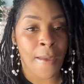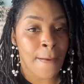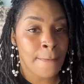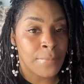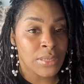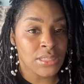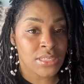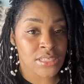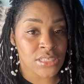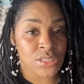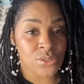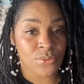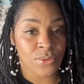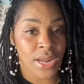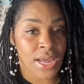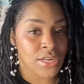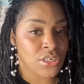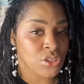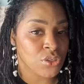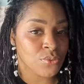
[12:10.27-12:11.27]
But this is what
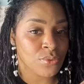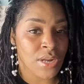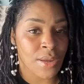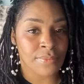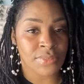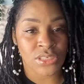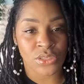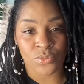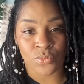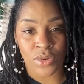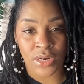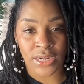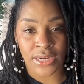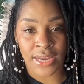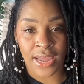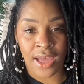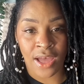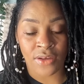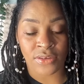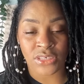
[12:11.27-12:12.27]
I do when I'm just running
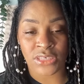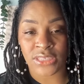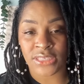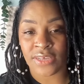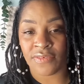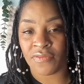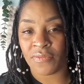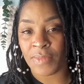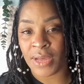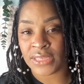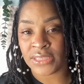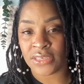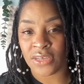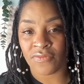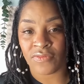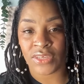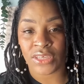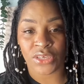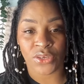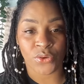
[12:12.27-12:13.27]
out, just giving myself
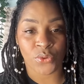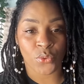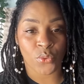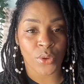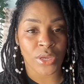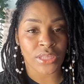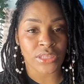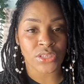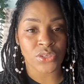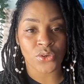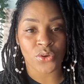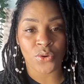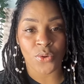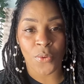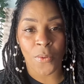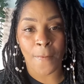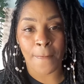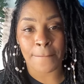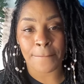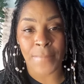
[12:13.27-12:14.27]
a quick
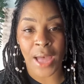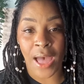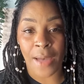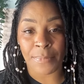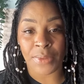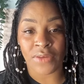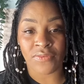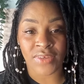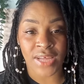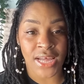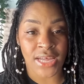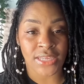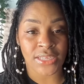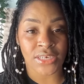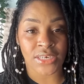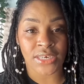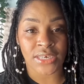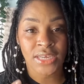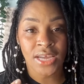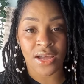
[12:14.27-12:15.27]
little pop of
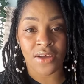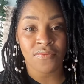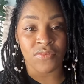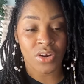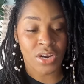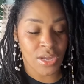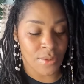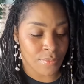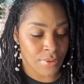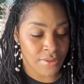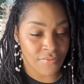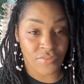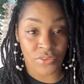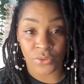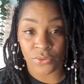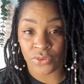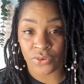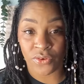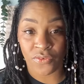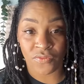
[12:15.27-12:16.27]
color, cover up a few
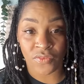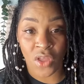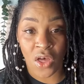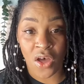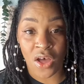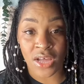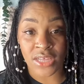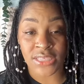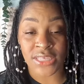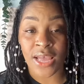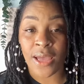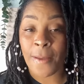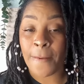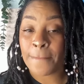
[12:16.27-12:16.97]
little flaws.